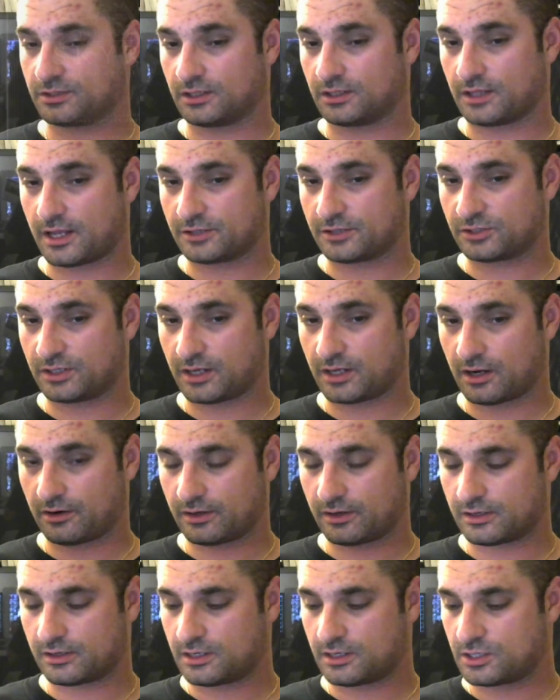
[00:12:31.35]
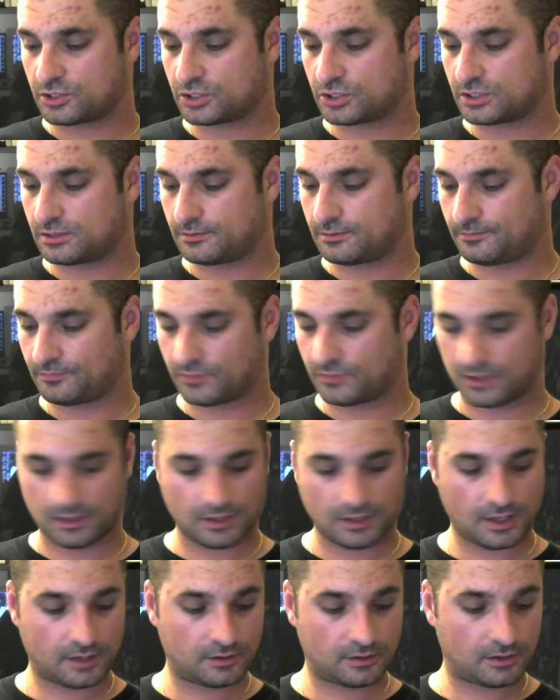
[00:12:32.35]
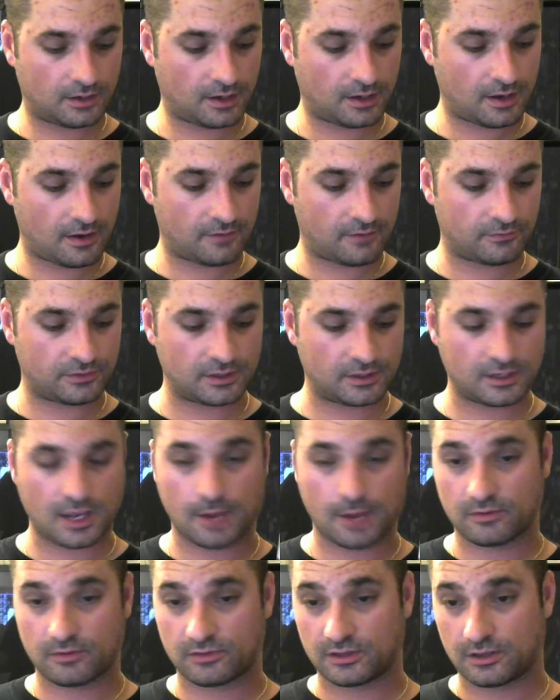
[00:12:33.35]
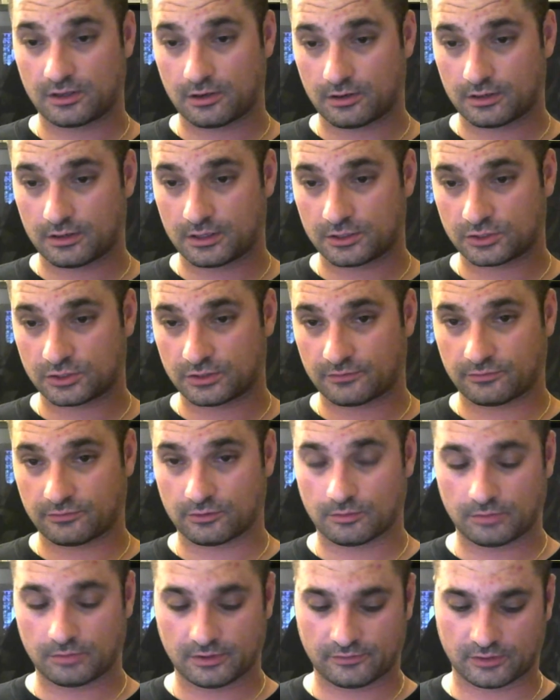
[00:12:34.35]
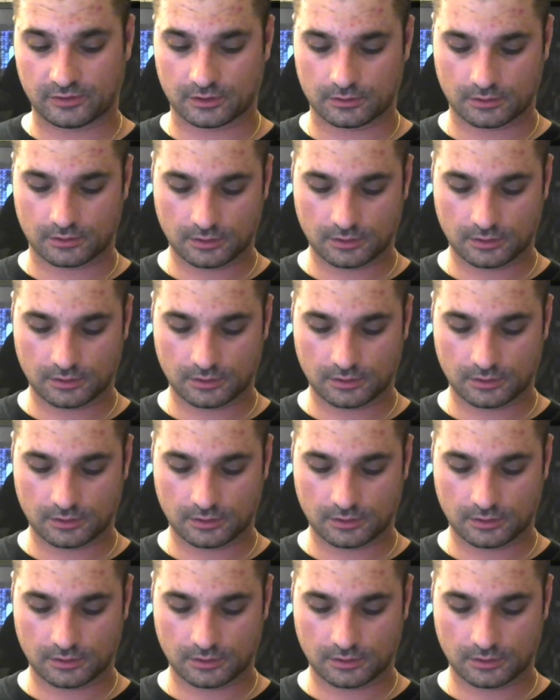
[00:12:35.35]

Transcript: a Legendary Edition, and then you have the Game of the Year Edition for Oblivion.